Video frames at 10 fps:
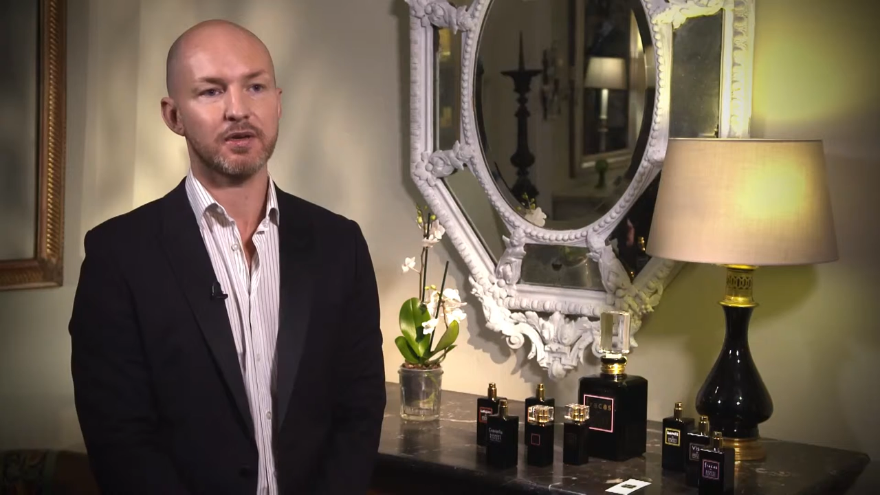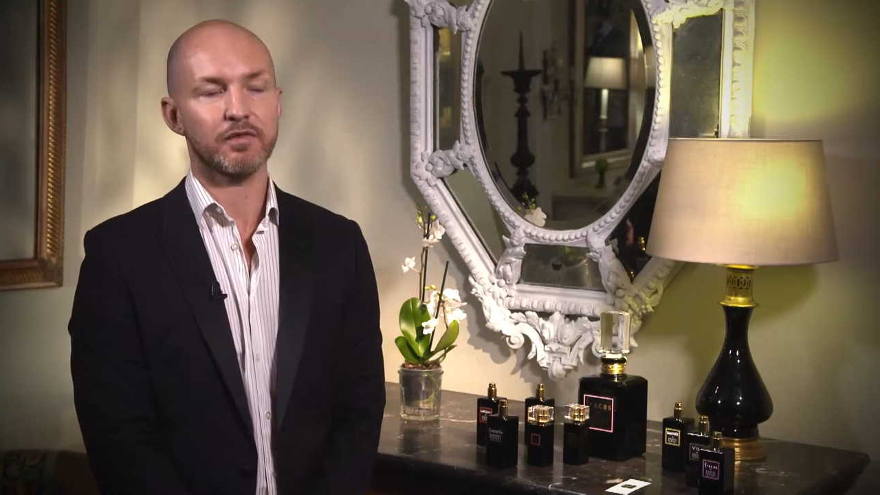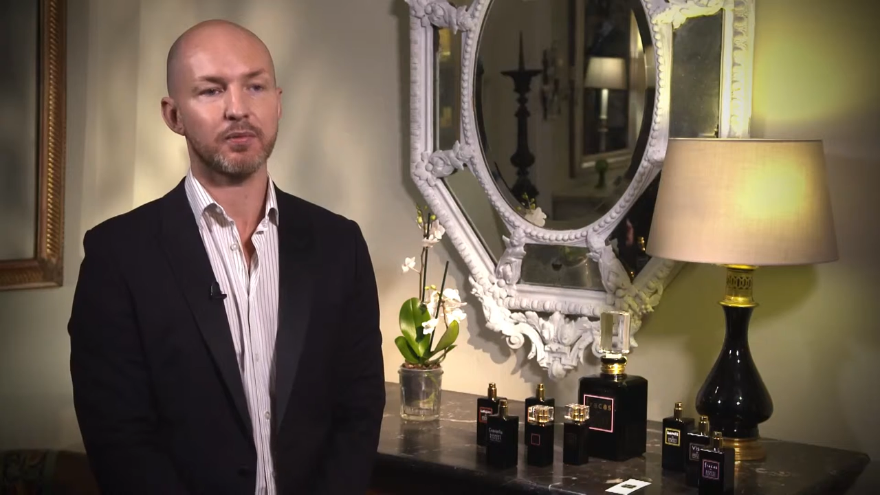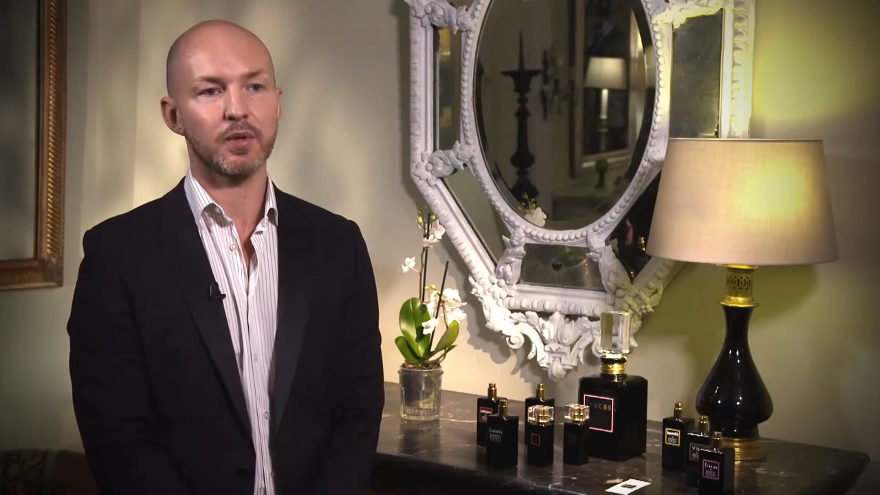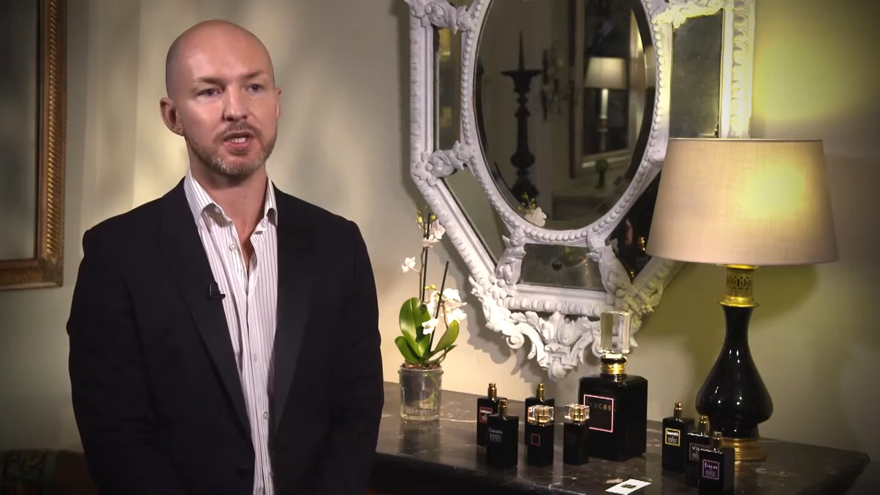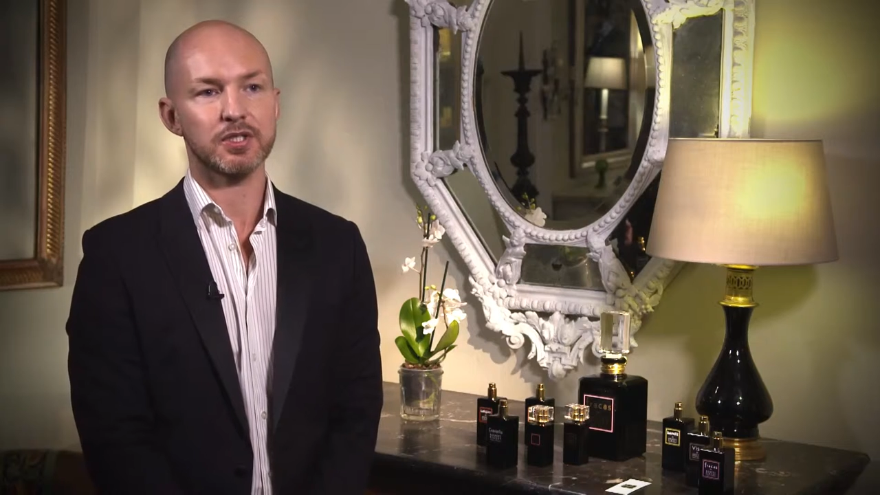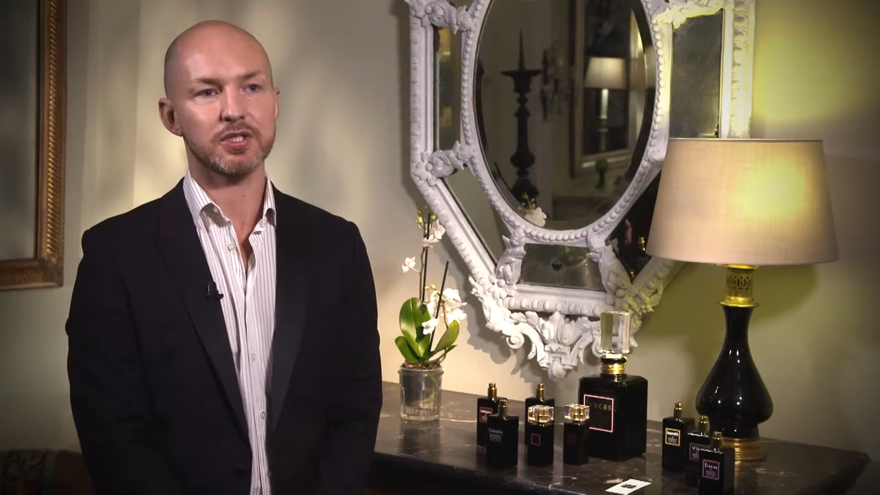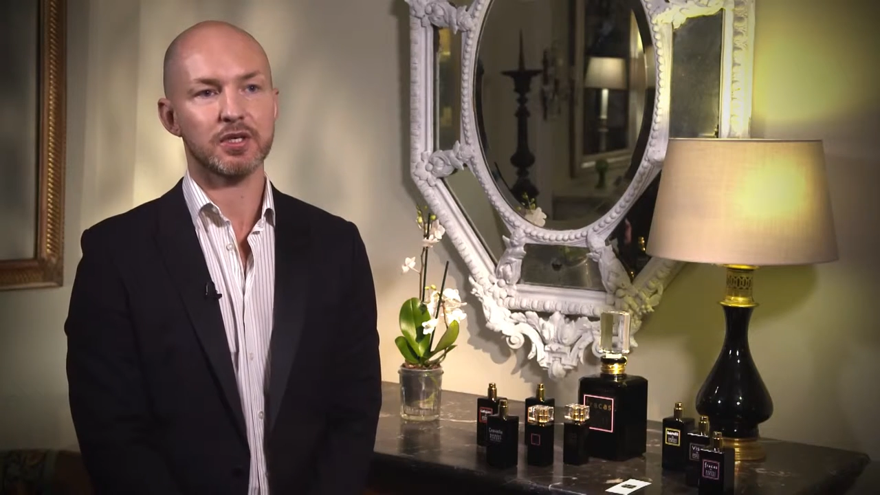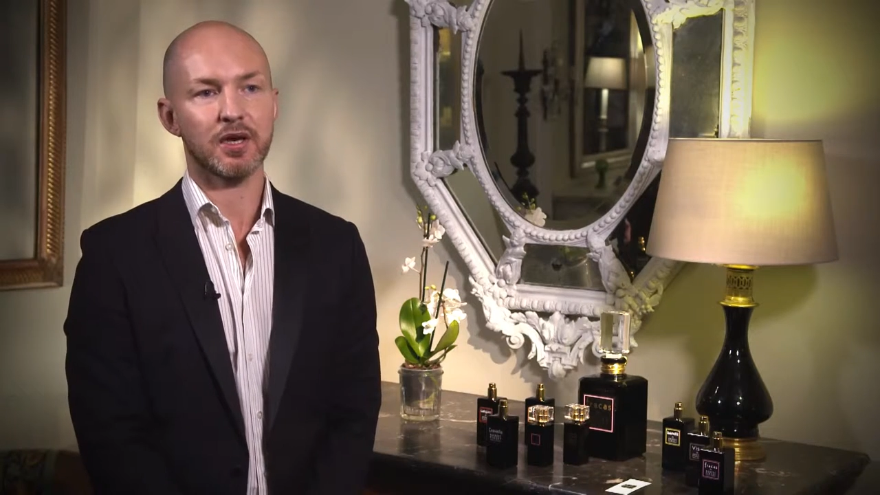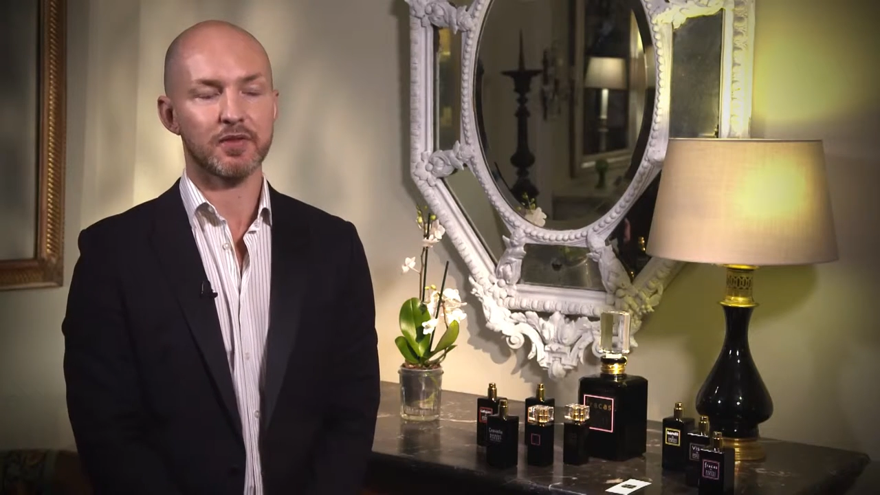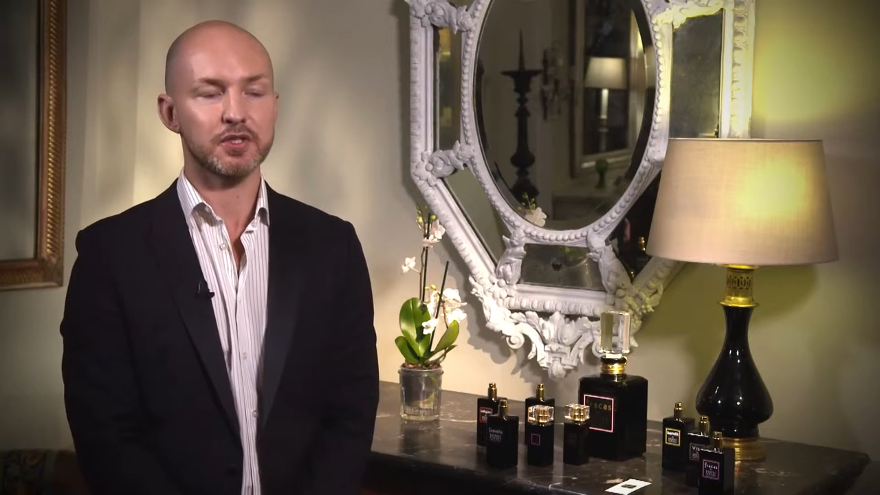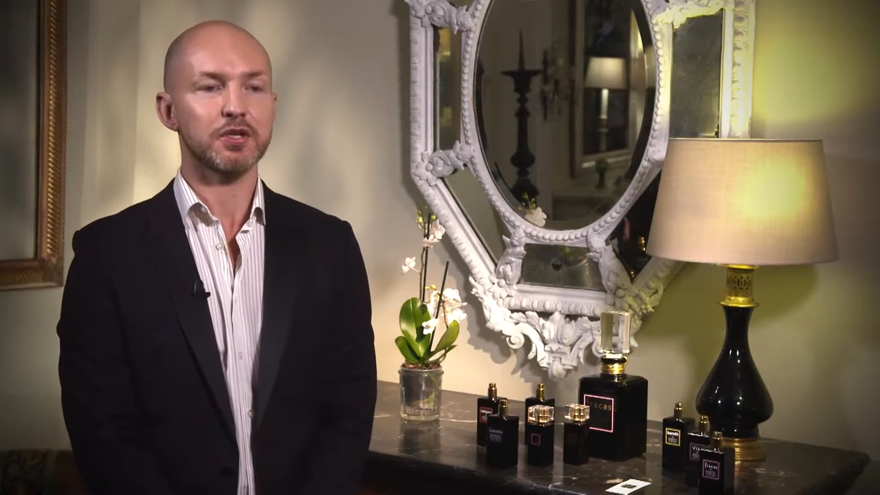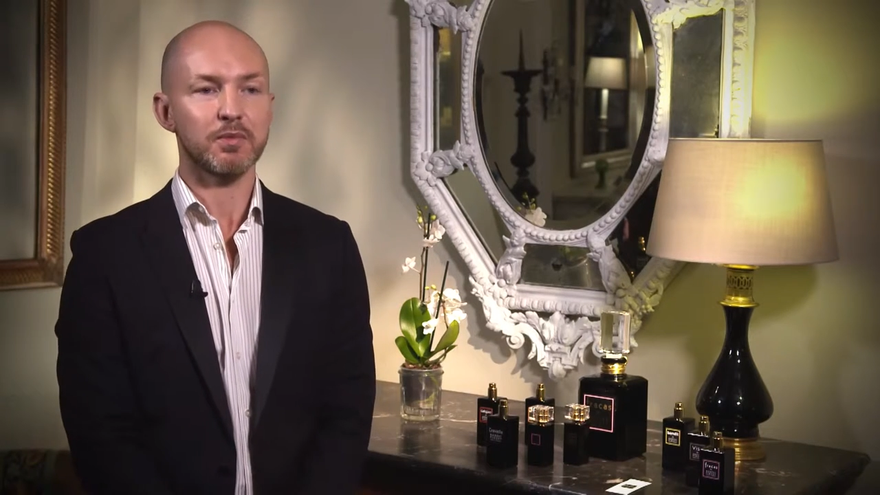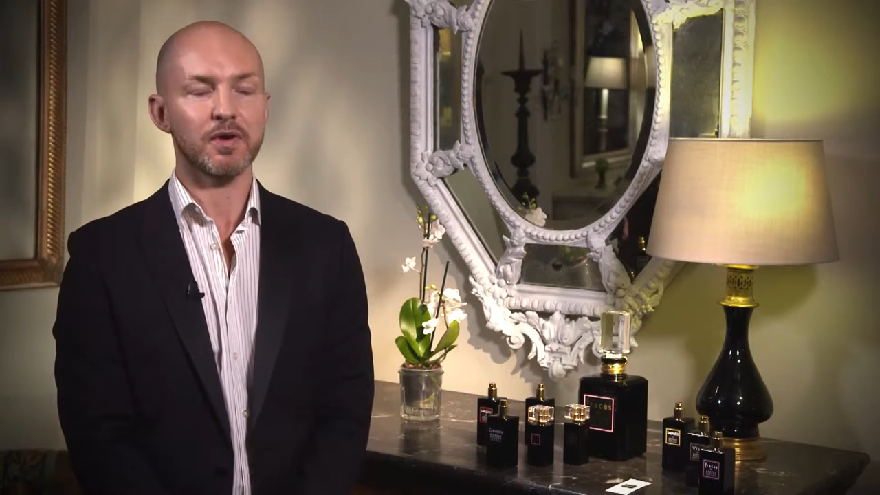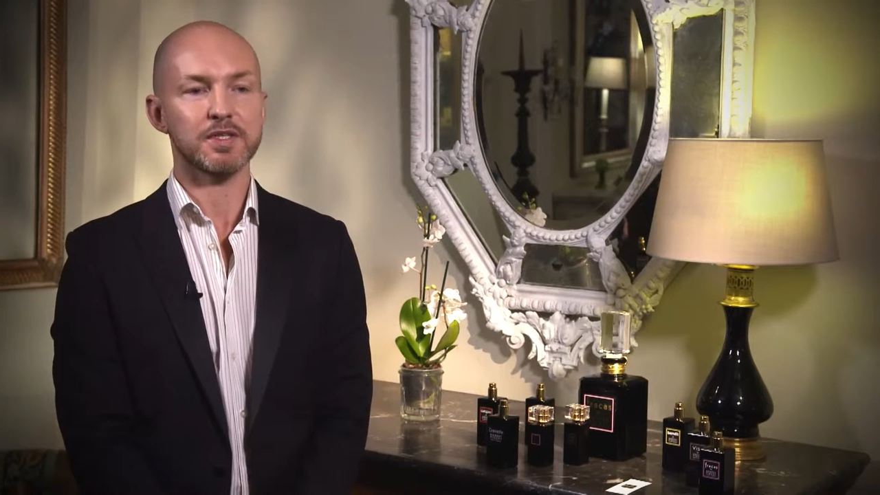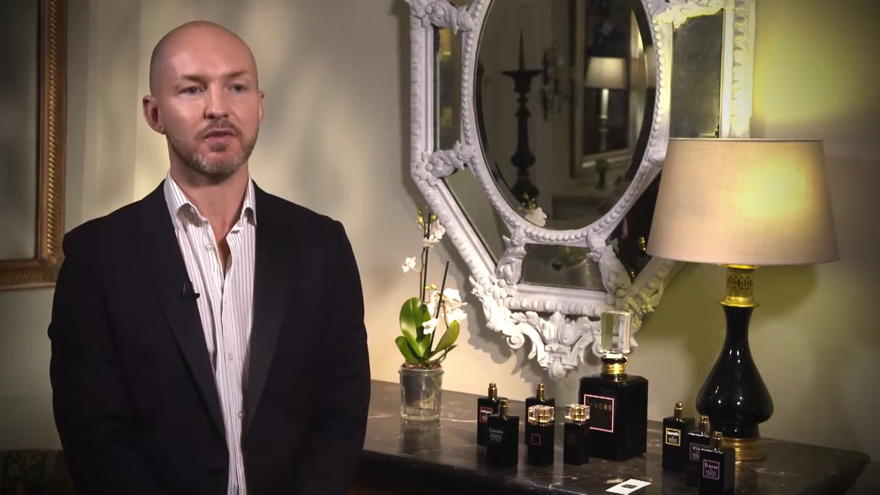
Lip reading: from which other tuberose